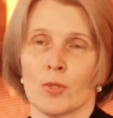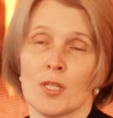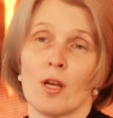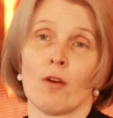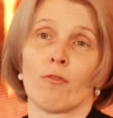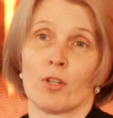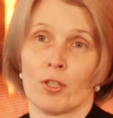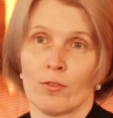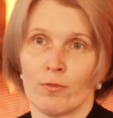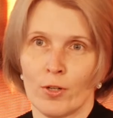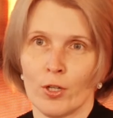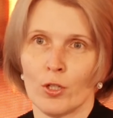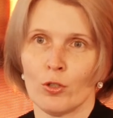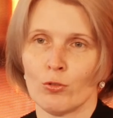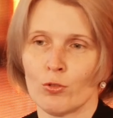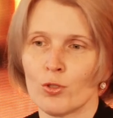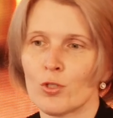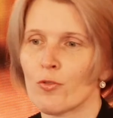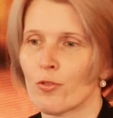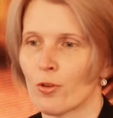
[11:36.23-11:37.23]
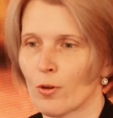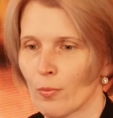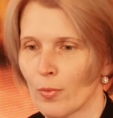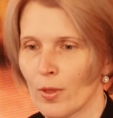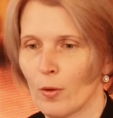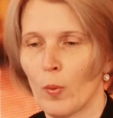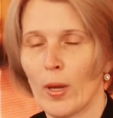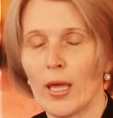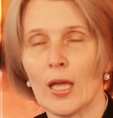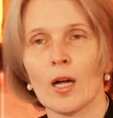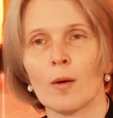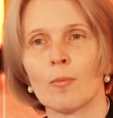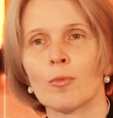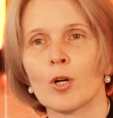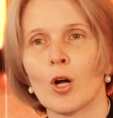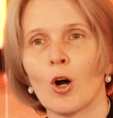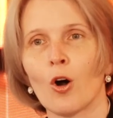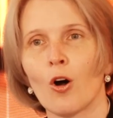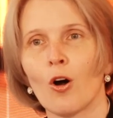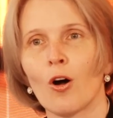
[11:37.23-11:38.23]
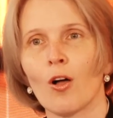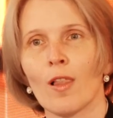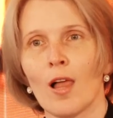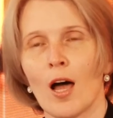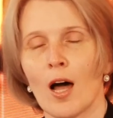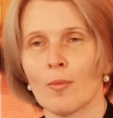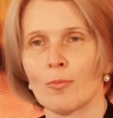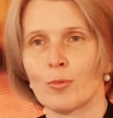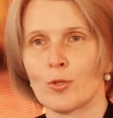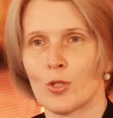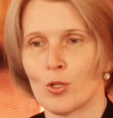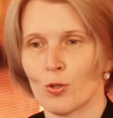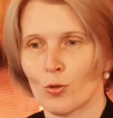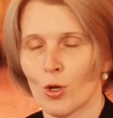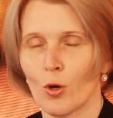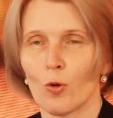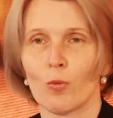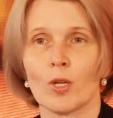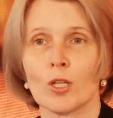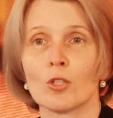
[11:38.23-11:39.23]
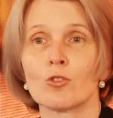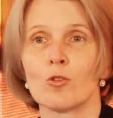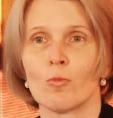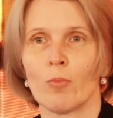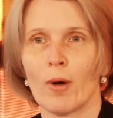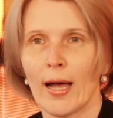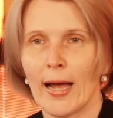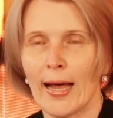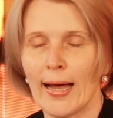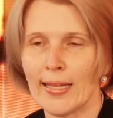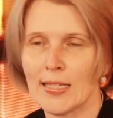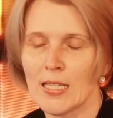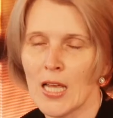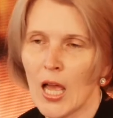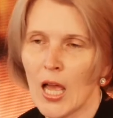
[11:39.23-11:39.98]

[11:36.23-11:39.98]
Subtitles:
our phones from the wake up call up to going to bed.